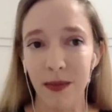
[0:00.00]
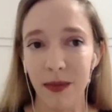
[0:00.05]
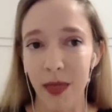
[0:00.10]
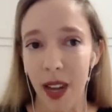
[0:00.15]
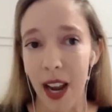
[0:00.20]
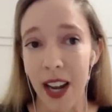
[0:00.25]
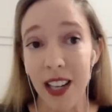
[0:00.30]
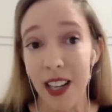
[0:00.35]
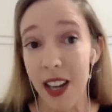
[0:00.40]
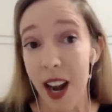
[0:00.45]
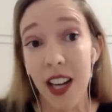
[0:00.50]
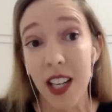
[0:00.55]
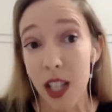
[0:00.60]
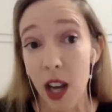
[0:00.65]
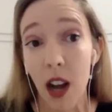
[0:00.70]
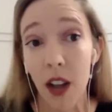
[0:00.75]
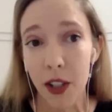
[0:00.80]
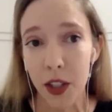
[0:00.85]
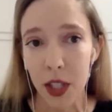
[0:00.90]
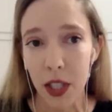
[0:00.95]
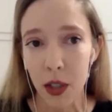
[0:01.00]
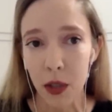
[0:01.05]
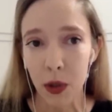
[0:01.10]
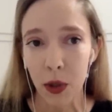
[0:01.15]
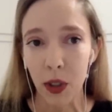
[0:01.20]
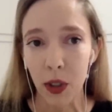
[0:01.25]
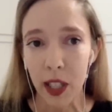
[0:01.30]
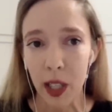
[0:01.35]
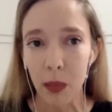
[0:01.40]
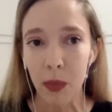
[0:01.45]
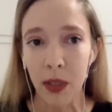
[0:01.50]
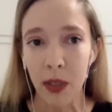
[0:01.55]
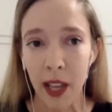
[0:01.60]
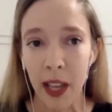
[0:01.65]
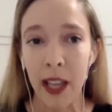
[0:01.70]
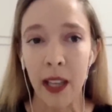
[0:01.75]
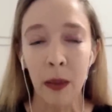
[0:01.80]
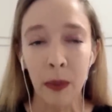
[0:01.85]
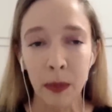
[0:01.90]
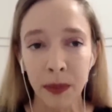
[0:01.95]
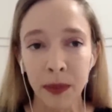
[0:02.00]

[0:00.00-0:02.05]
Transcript: ideologies truly at play.